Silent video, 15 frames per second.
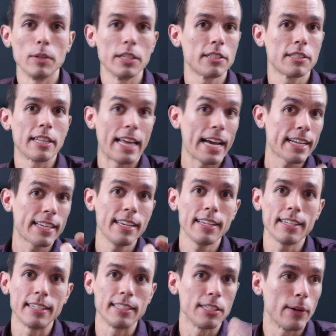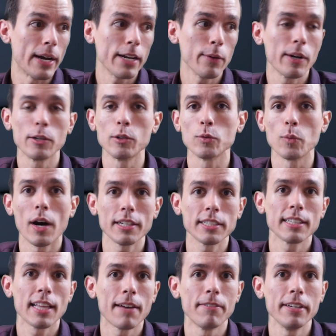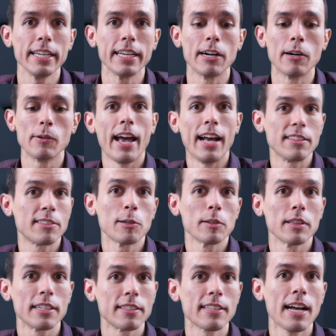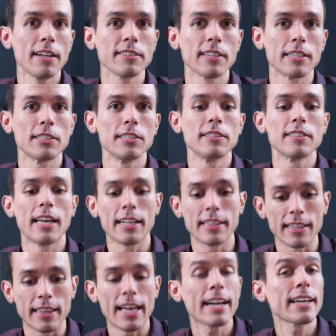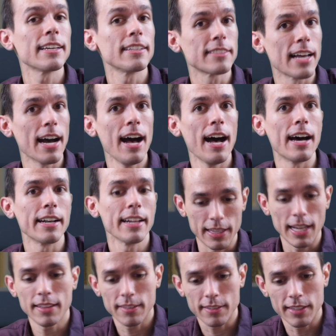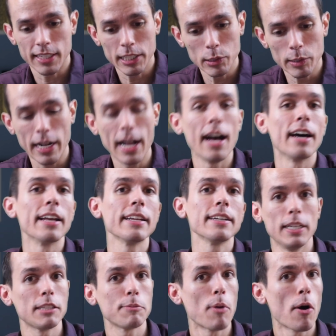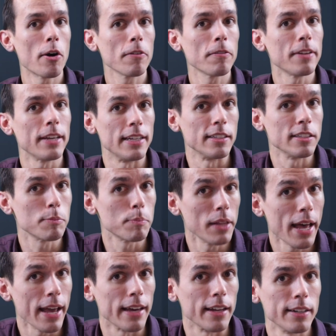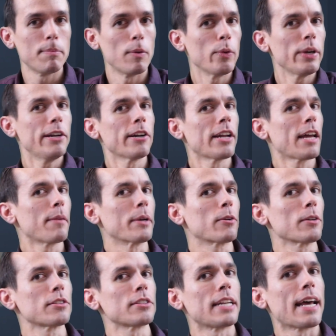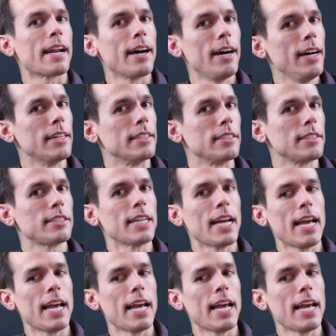Which to that kid and to anyone who's watching that video, it certainly sounds like she's saying that that kid's God, that singular God, it's part of his plan. But we here at How To Be Christian had a hunch,